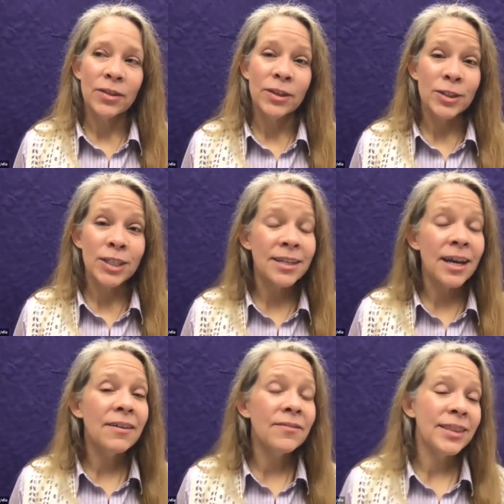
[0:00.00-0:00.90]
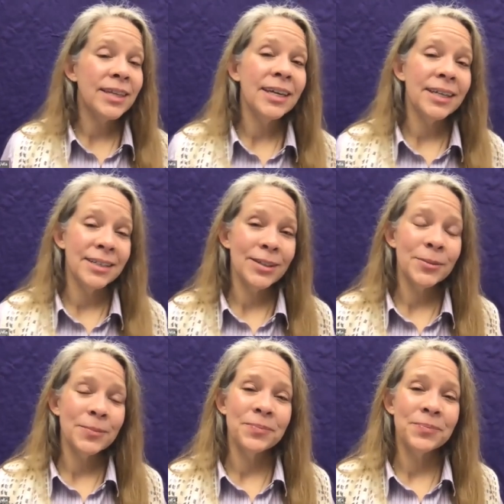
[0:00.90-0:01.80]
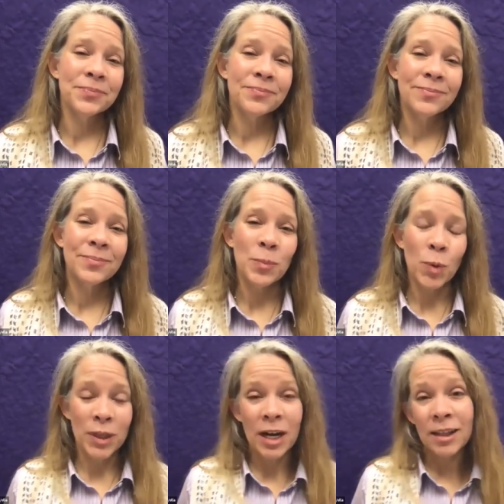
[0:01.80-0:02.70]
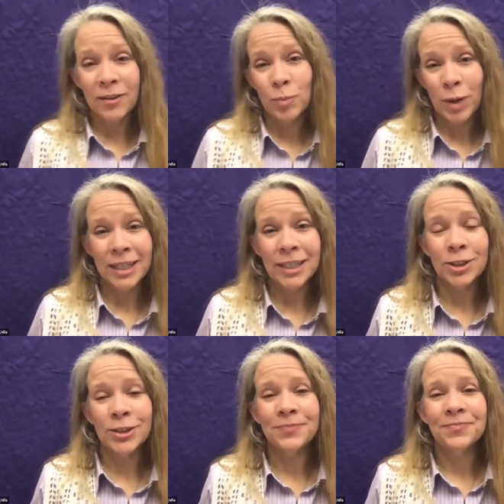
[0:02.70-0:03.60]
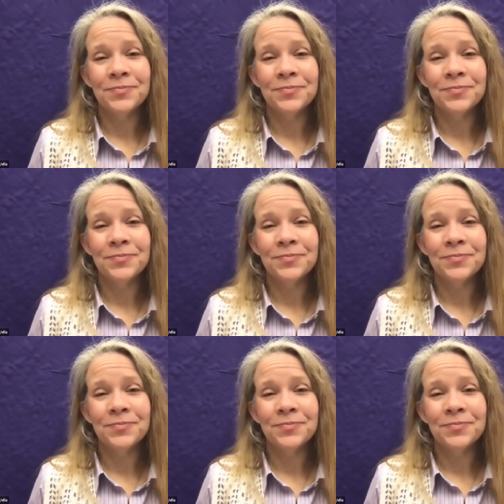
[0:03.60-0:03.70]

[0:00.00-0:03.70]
there's a dove at the end with an olive branch